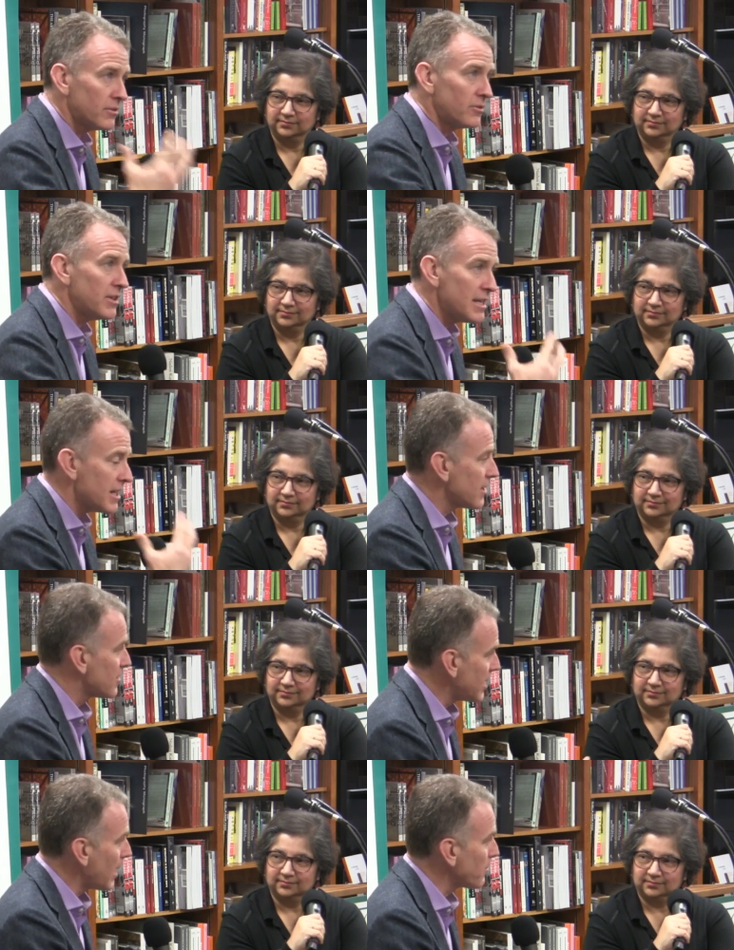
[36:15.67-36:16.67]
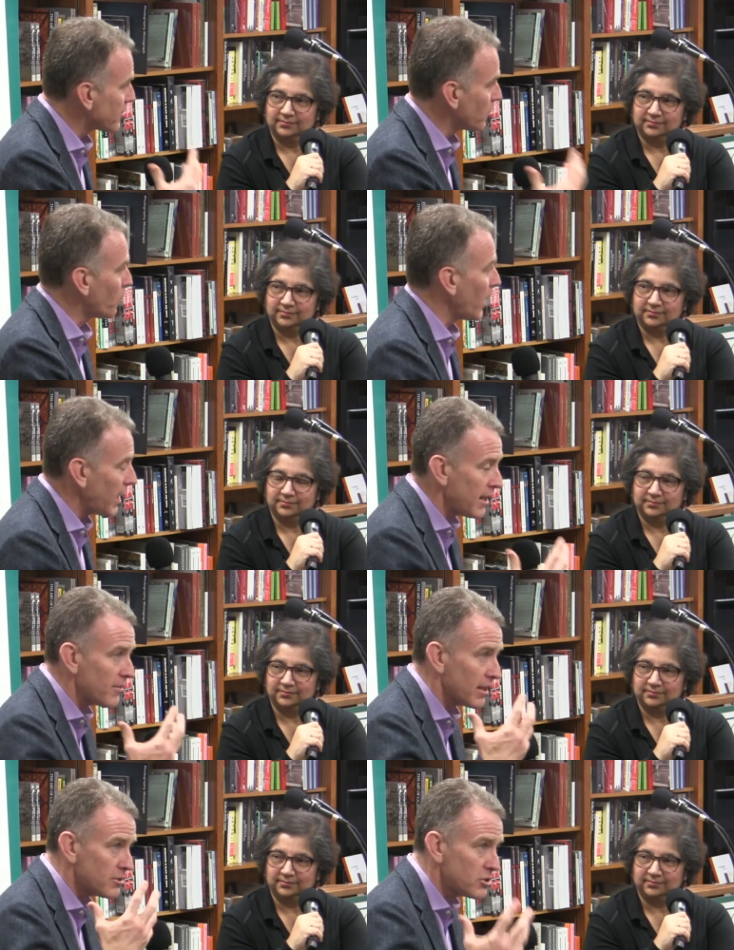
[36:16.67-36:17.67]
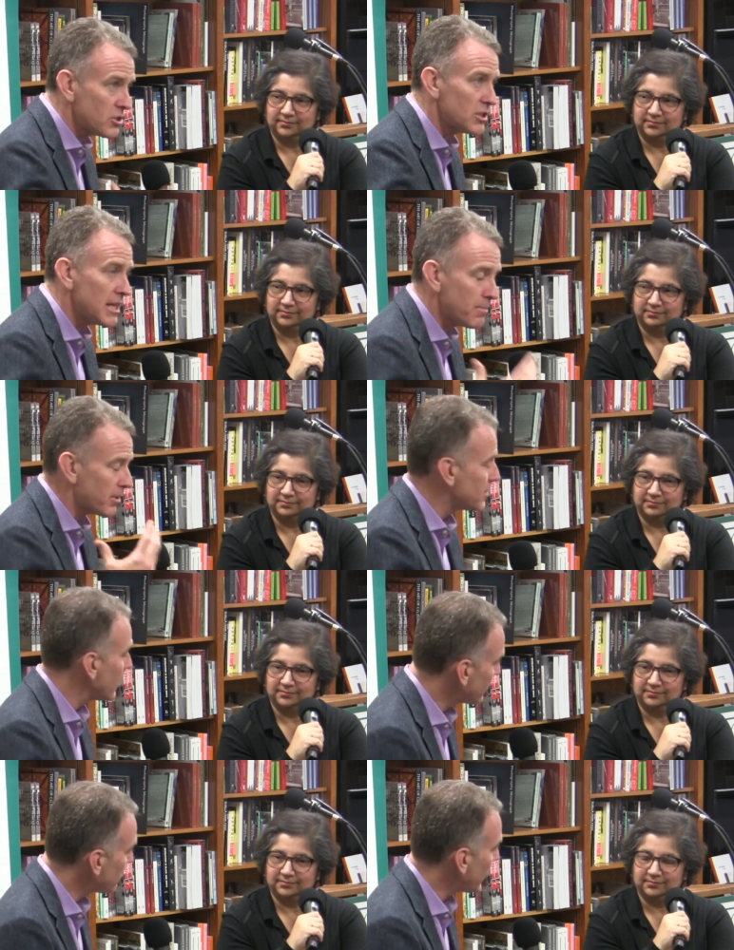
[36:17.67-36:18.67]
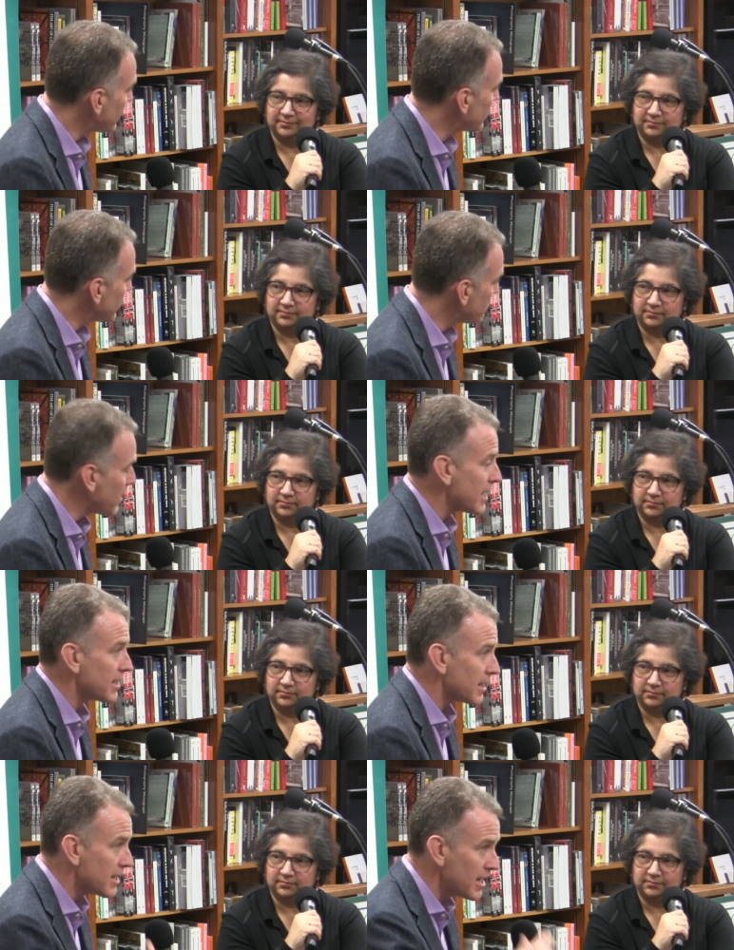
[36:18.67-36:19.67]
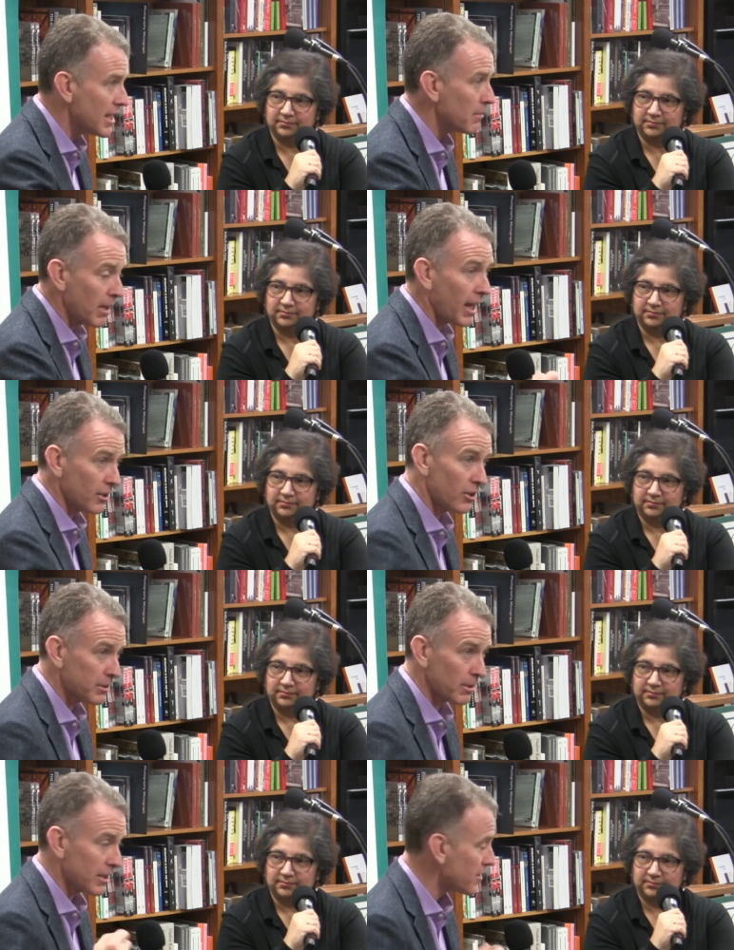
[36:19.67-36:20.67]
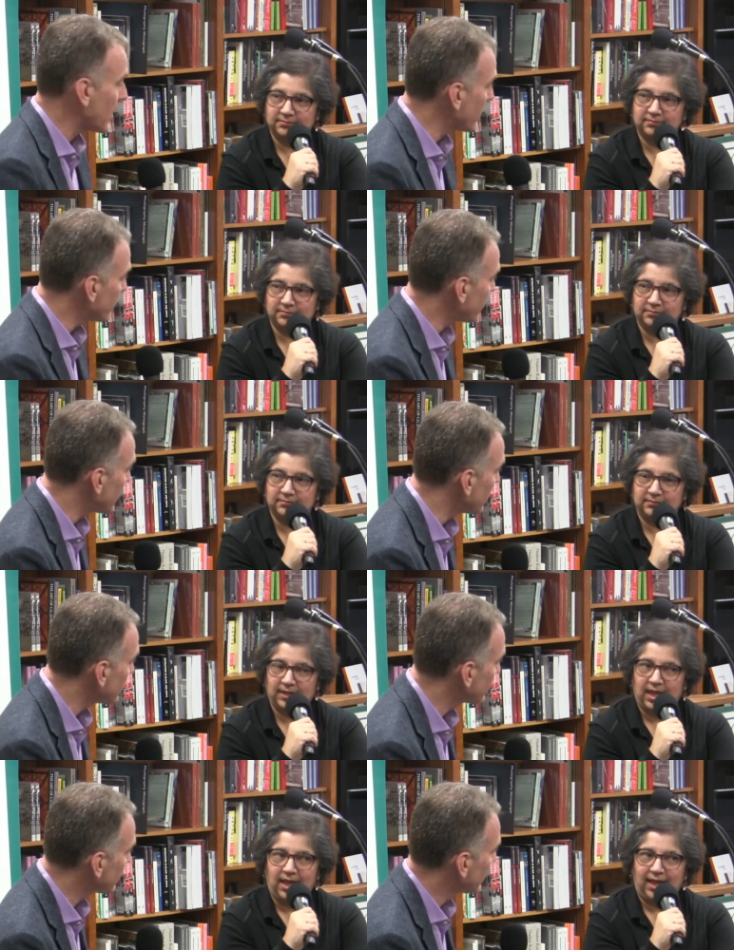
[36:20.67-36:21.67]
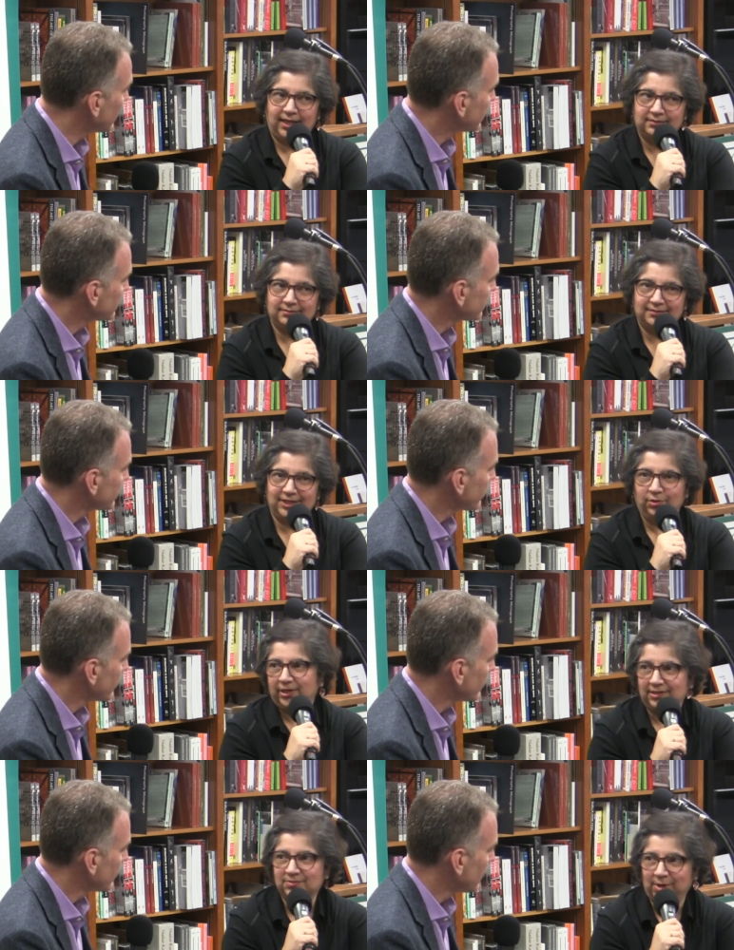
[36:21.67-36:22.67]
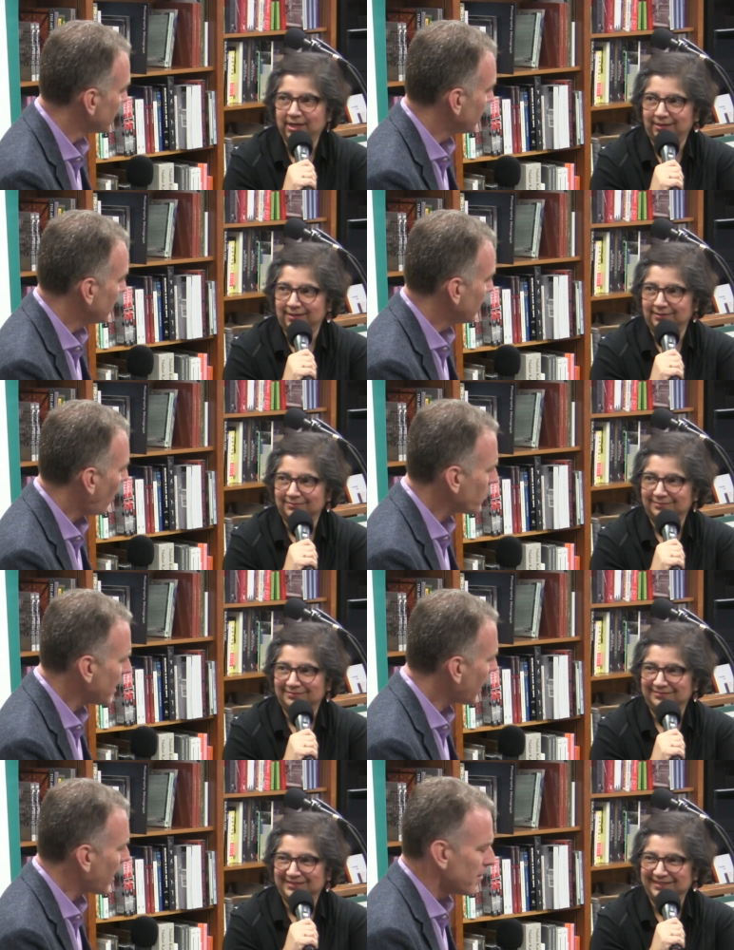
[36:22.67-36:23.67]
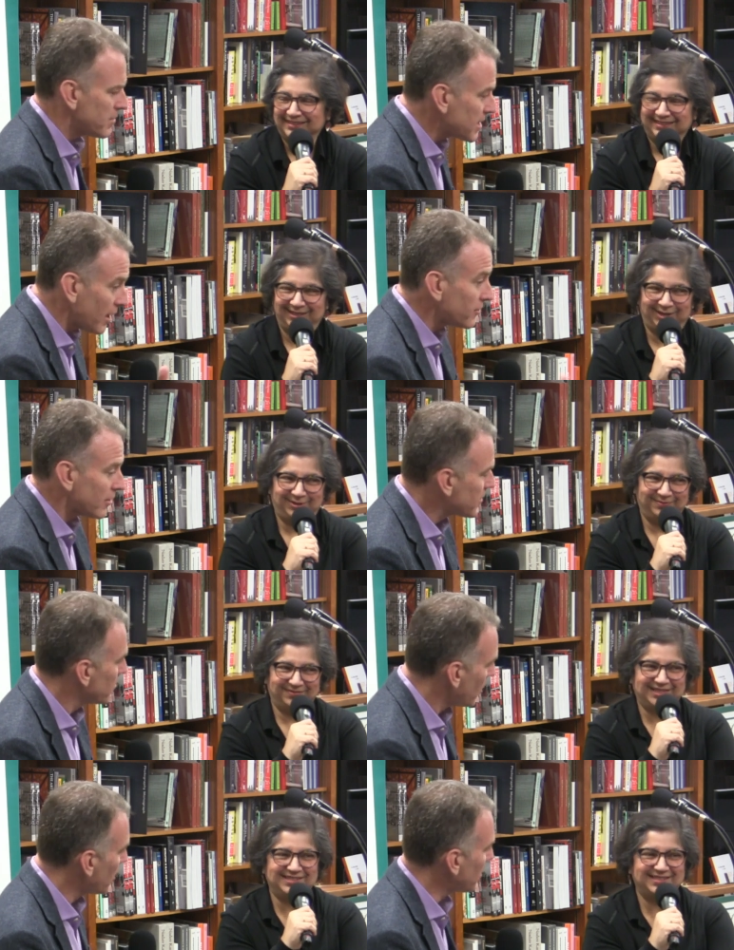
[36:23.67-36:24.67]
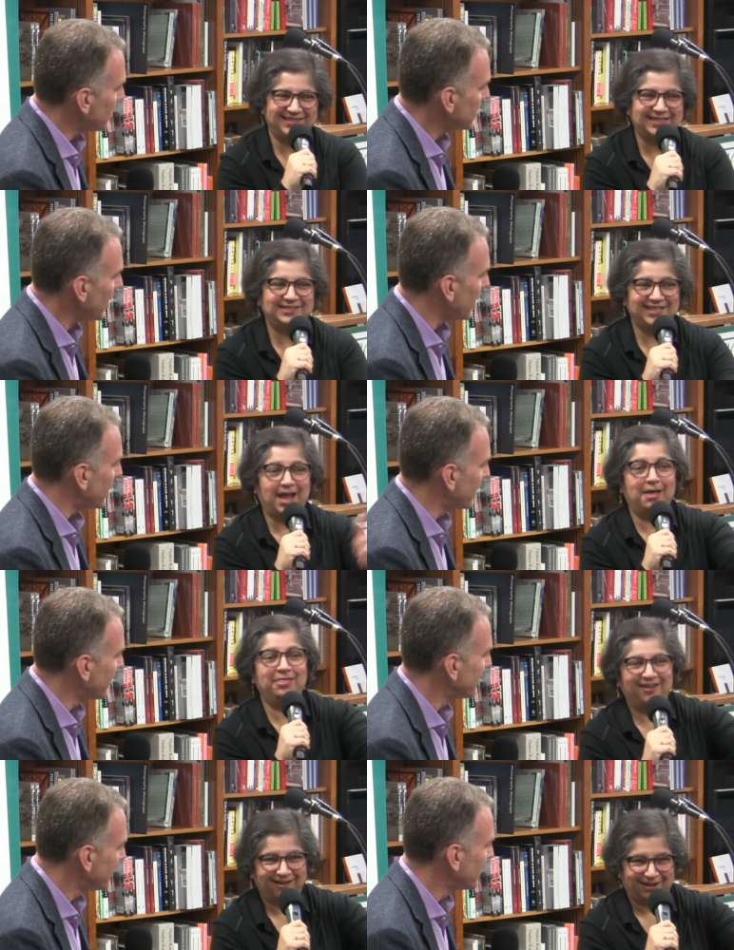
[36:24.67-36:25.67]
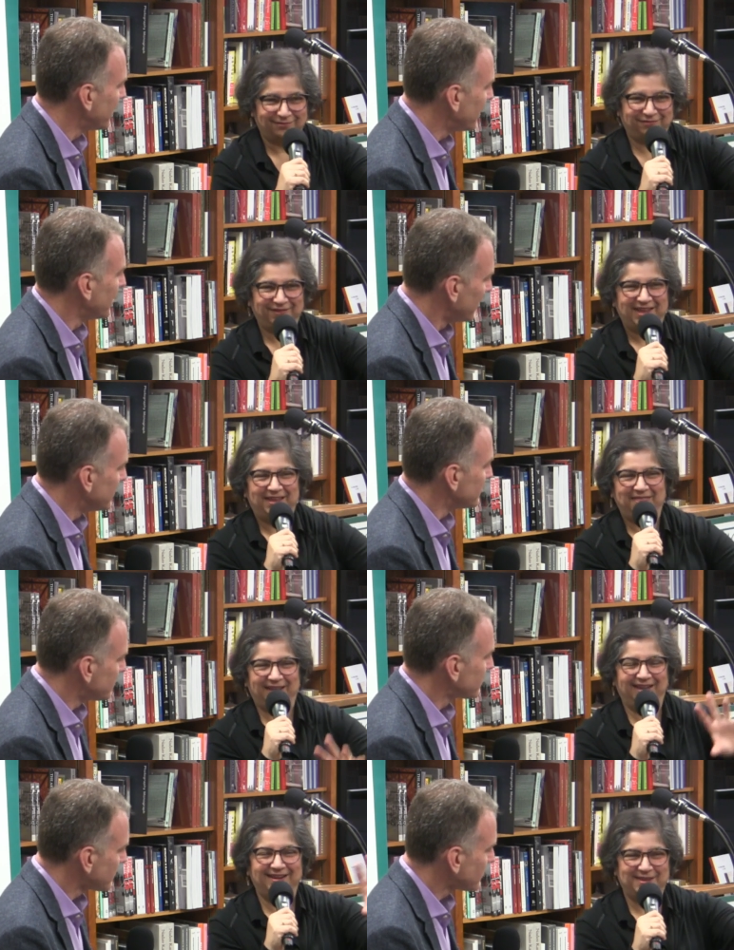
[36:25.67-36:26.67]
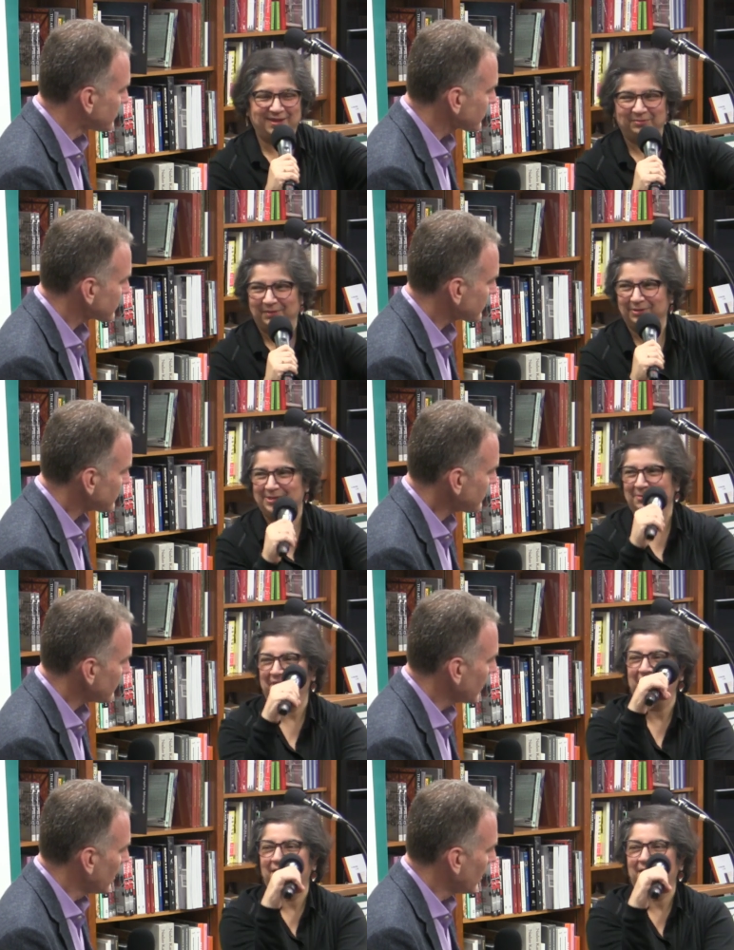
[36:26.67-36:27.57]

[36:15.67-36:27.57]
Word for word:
Speaker 1: see in depth the way that she participated in making him and ultimately them famous.
Speaker 2: And the audience wanted it.
Speaker 1: Oh, yeah,
Speaker 2: because you know, of the that's, moment. That's yeah. the other half that I think people don't think